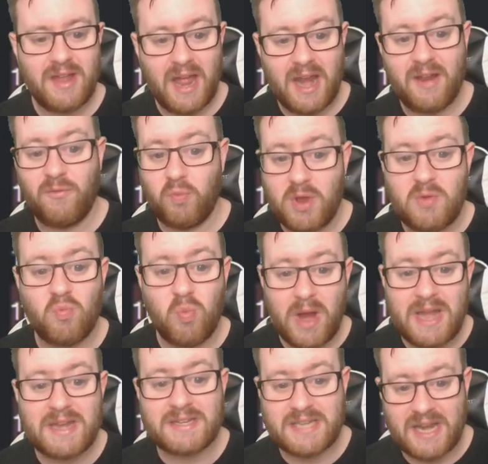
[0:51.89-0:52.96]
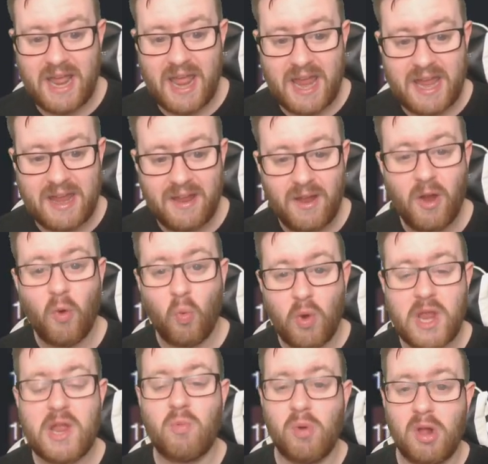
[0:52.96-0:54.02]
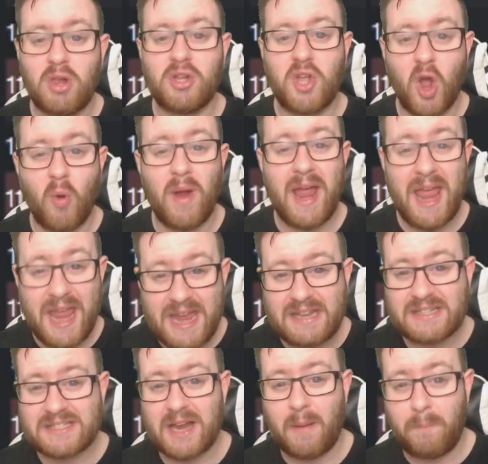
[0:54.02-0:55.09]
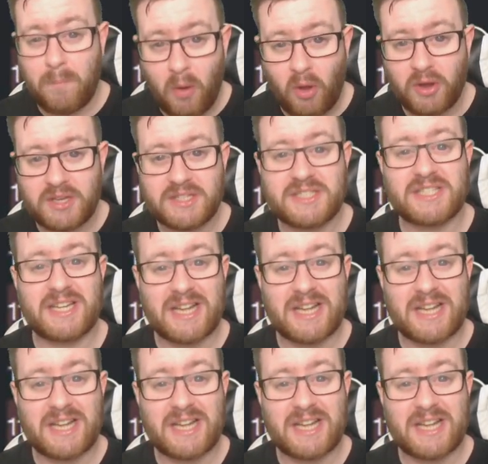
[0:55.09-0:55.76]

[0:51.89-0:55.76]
And if we win today, we will go 8 points